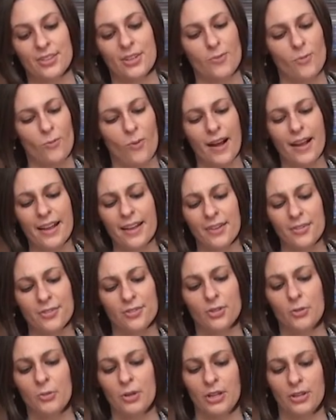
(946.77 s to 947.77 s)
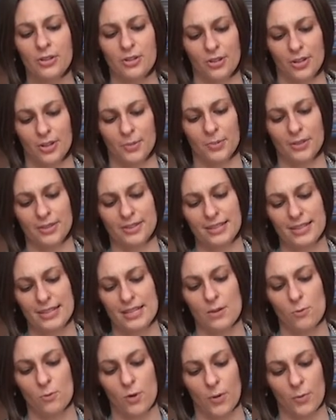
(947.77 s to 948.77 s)
And why else do we cook but to
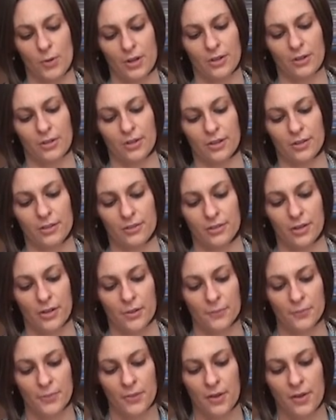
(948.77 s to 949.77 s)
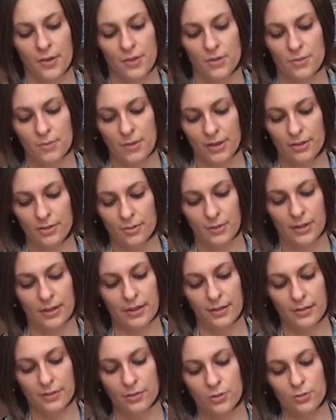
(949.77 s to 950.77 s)
eat what we cook? So might as
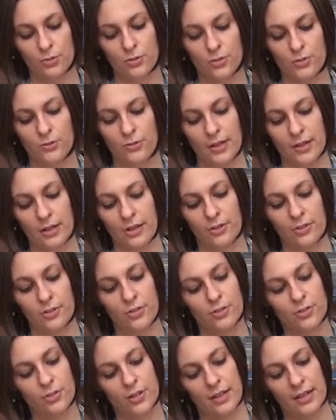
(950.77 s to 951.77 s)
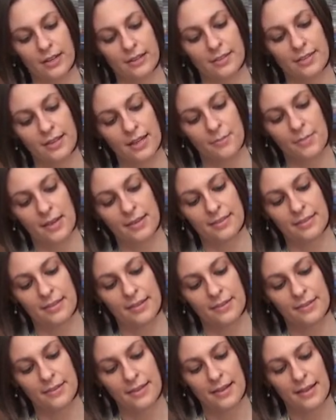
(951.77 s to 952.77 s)
well use your fingers, use your hands, get
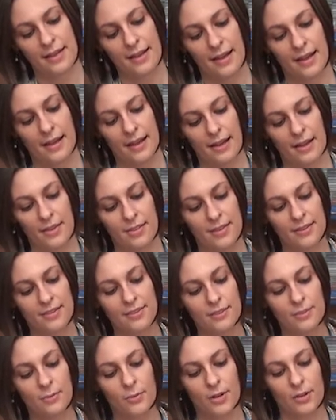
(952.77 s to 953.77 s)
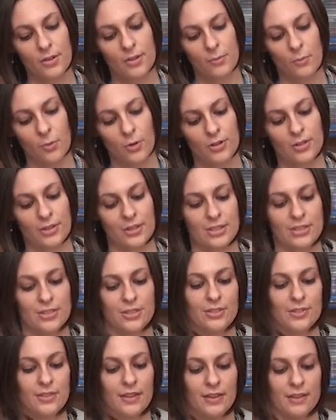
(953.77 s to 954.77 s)
messy. This is one of the more
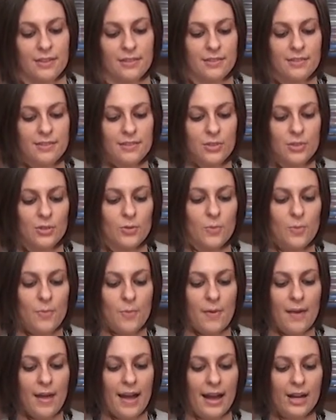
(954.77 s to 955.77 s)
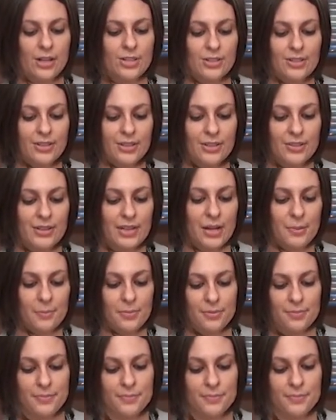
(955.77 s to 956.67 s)
delicious things to actually clean up.